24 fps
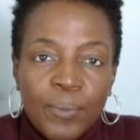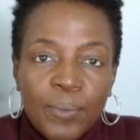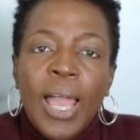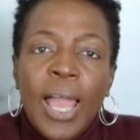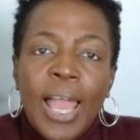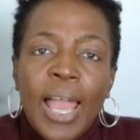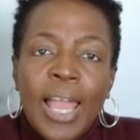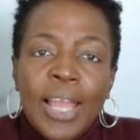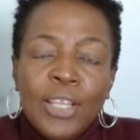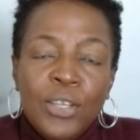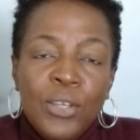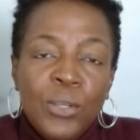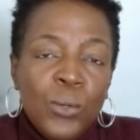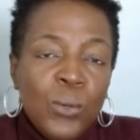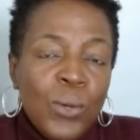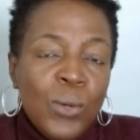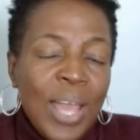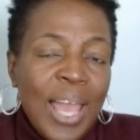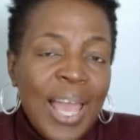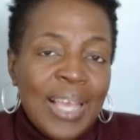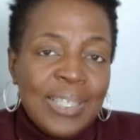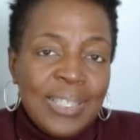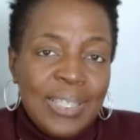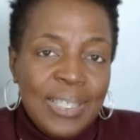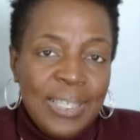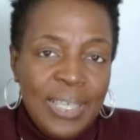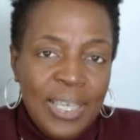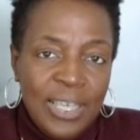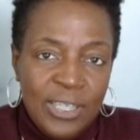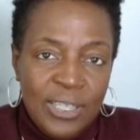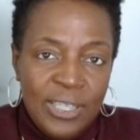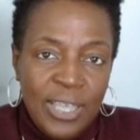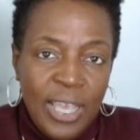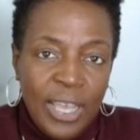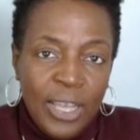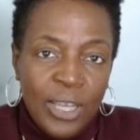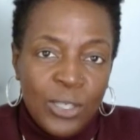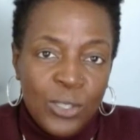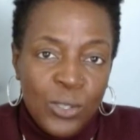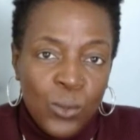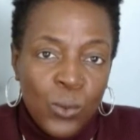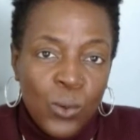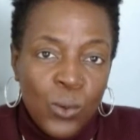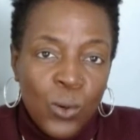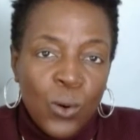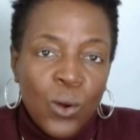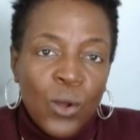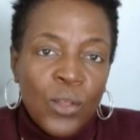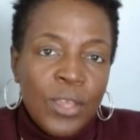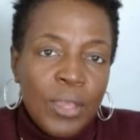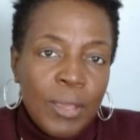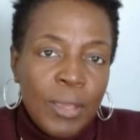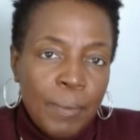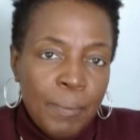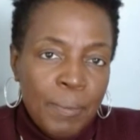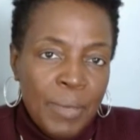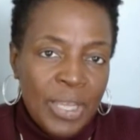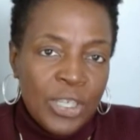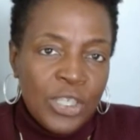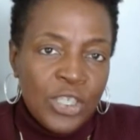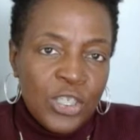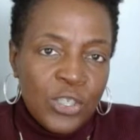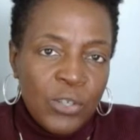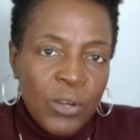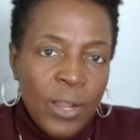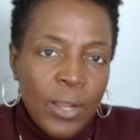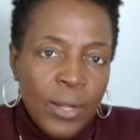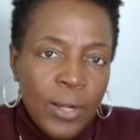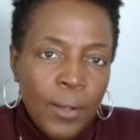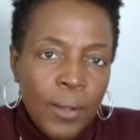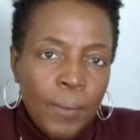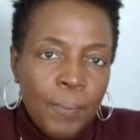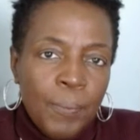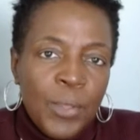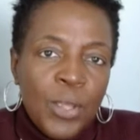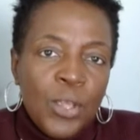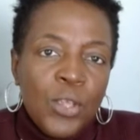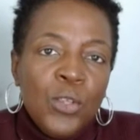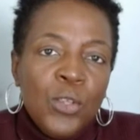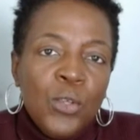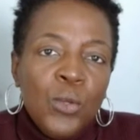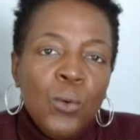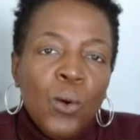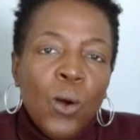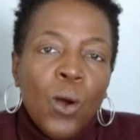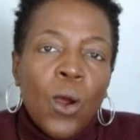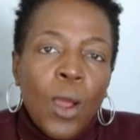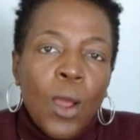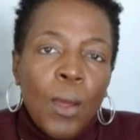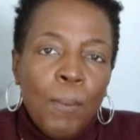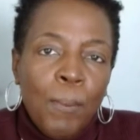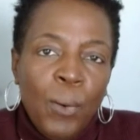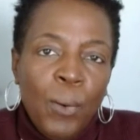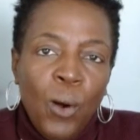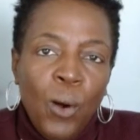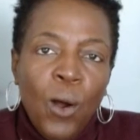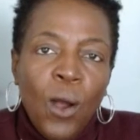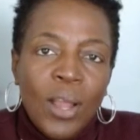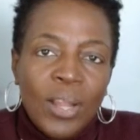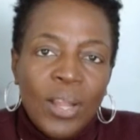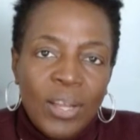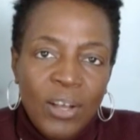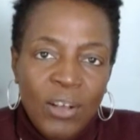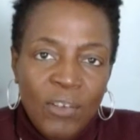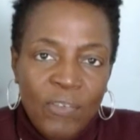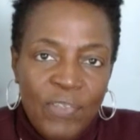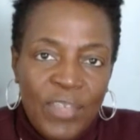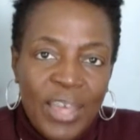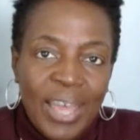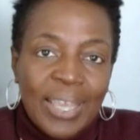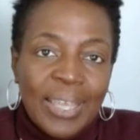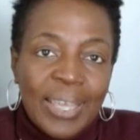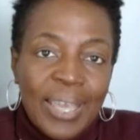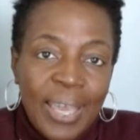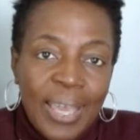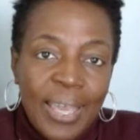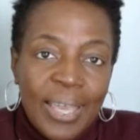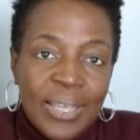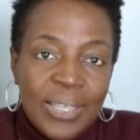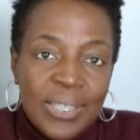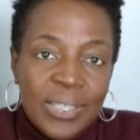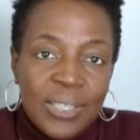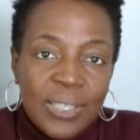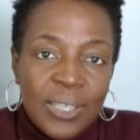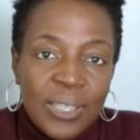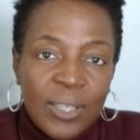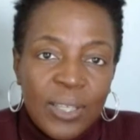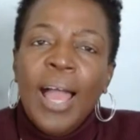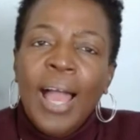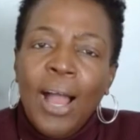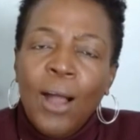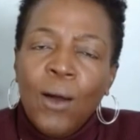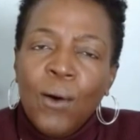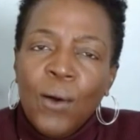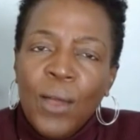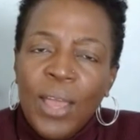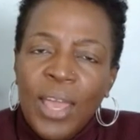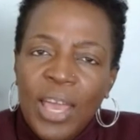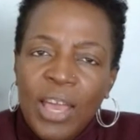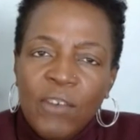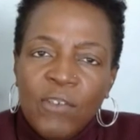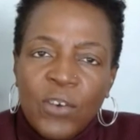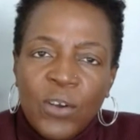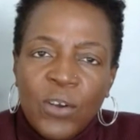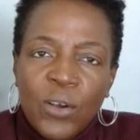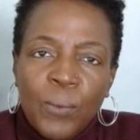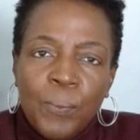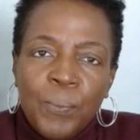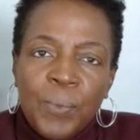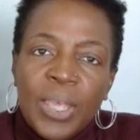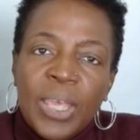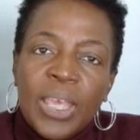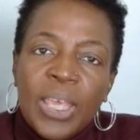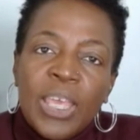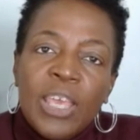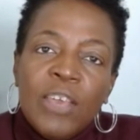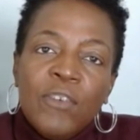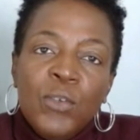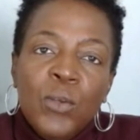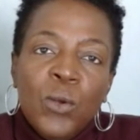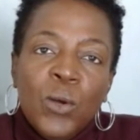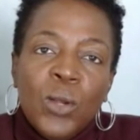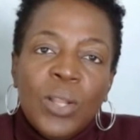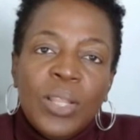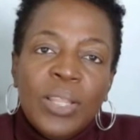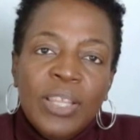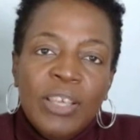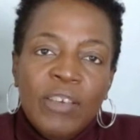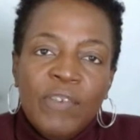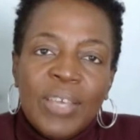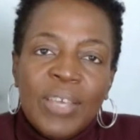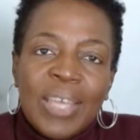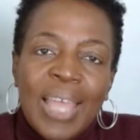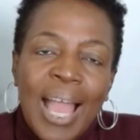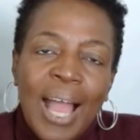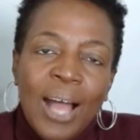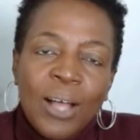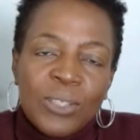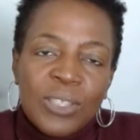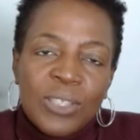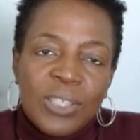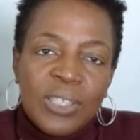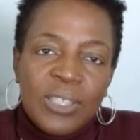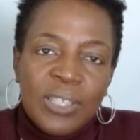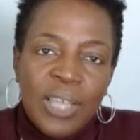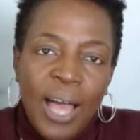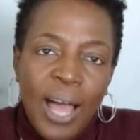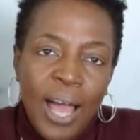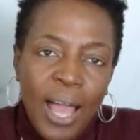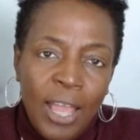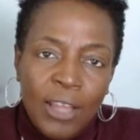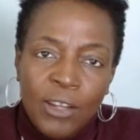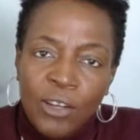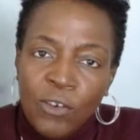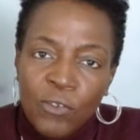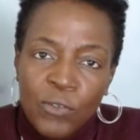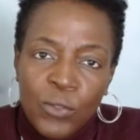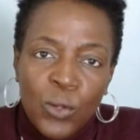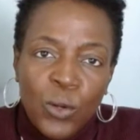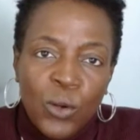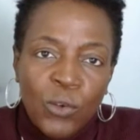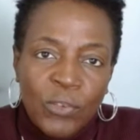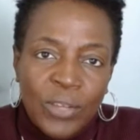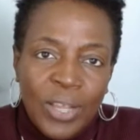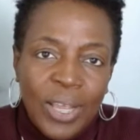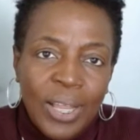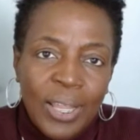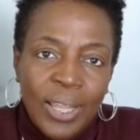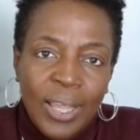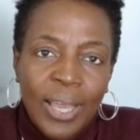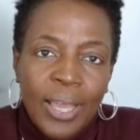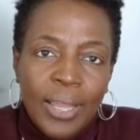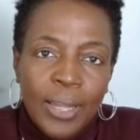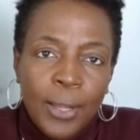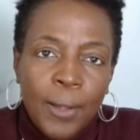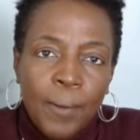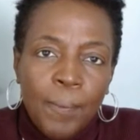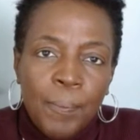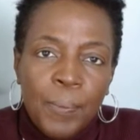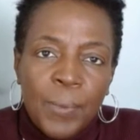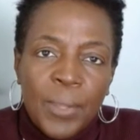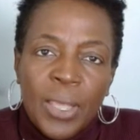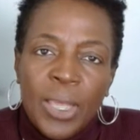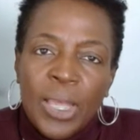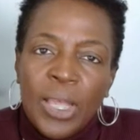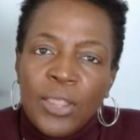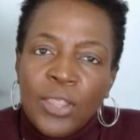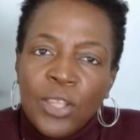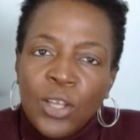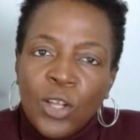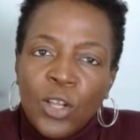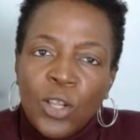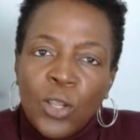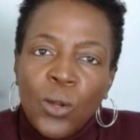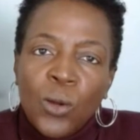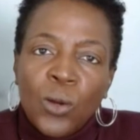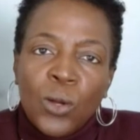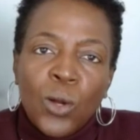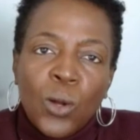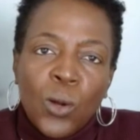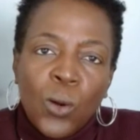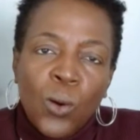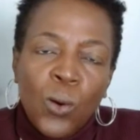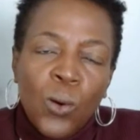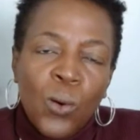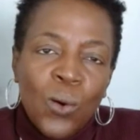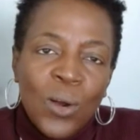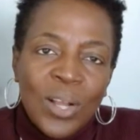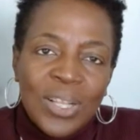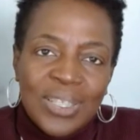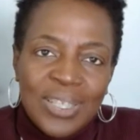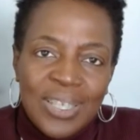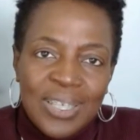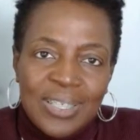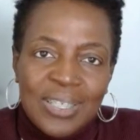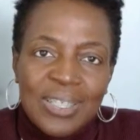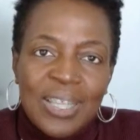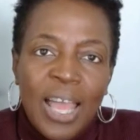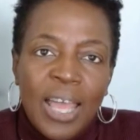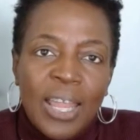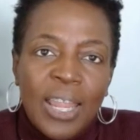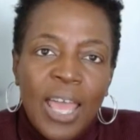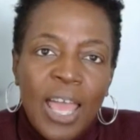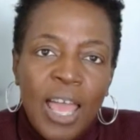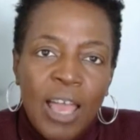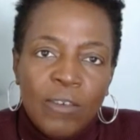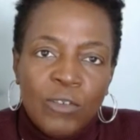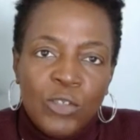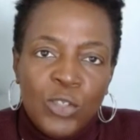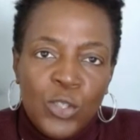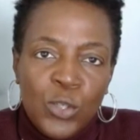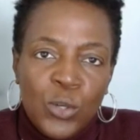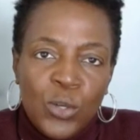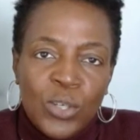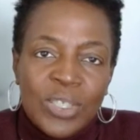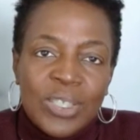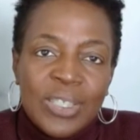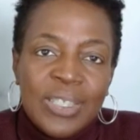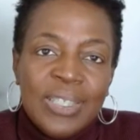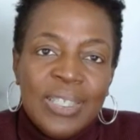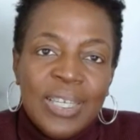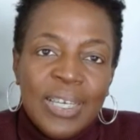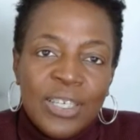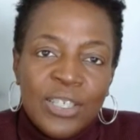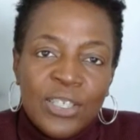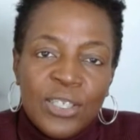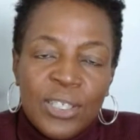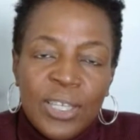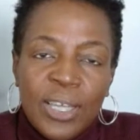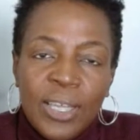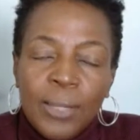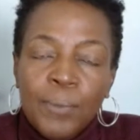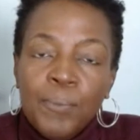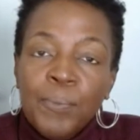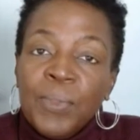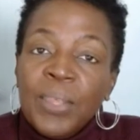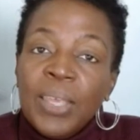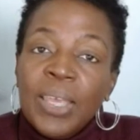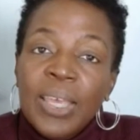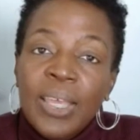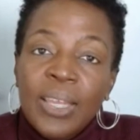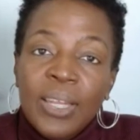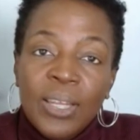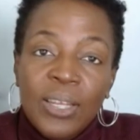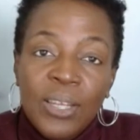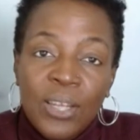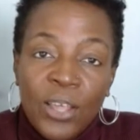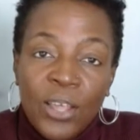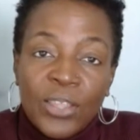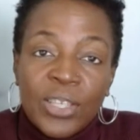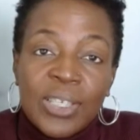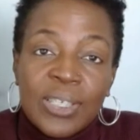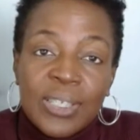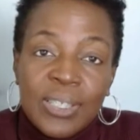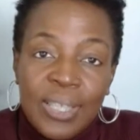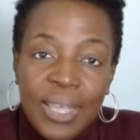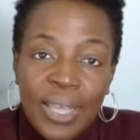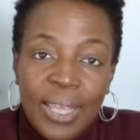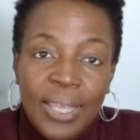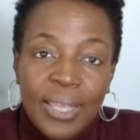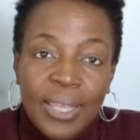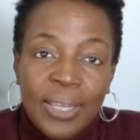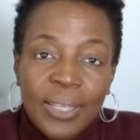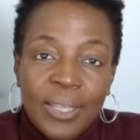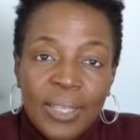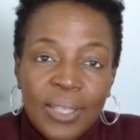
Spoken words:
And you, as the executor or the administrator, you are a part of that case. However, if you're living outside of North Carolina, the Clerk of Court does not have jurisdiction in another state.